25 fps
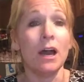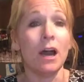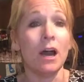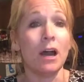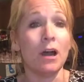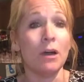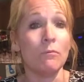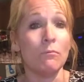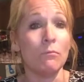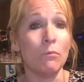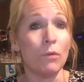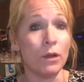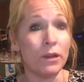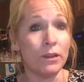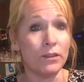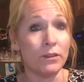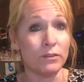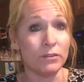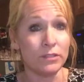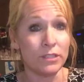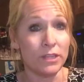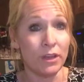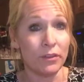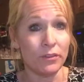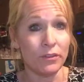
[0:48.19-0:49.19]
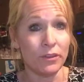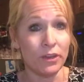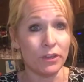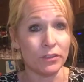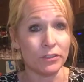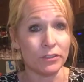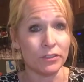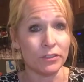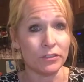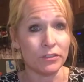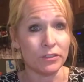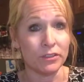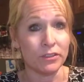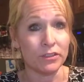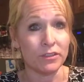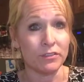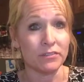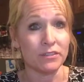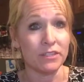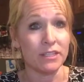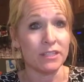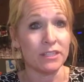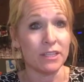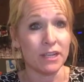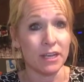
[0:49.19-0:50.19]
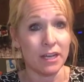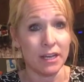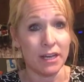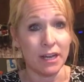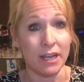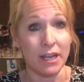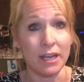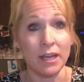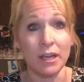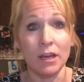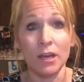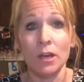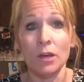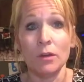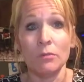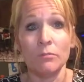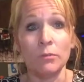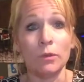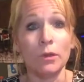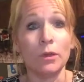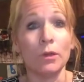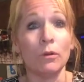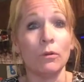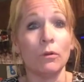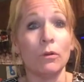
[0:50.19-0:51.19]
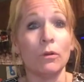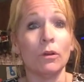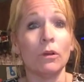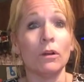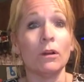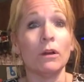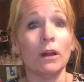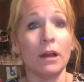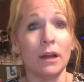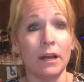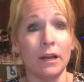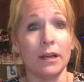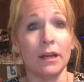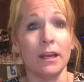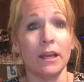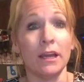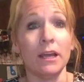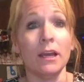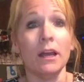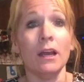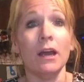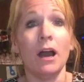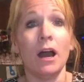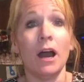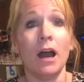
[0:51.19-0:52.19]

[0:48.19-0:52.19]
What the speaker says: One of those healthy alternatives is honey, pure honey.